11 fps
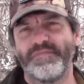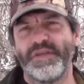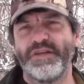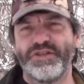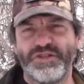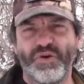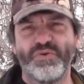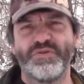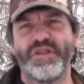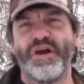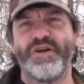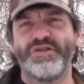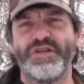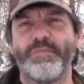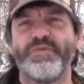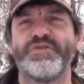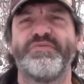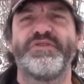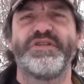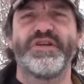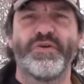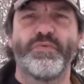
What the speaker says: It shows large numbers of deer